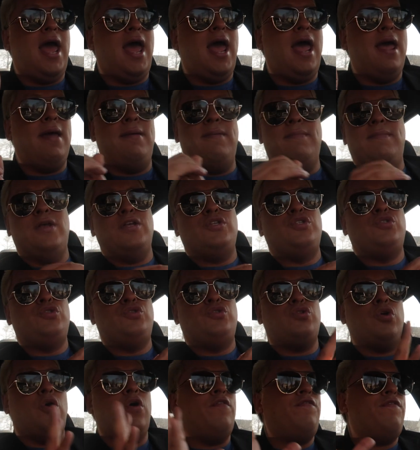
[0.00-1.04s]
I'm
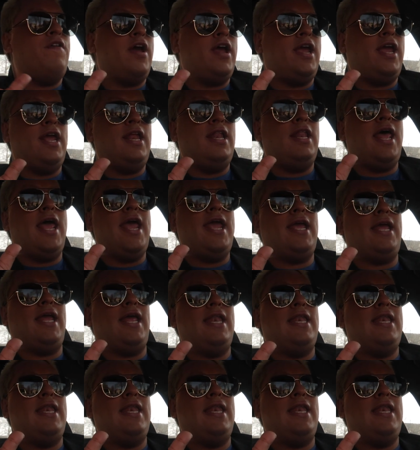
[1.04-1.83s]
so fucking like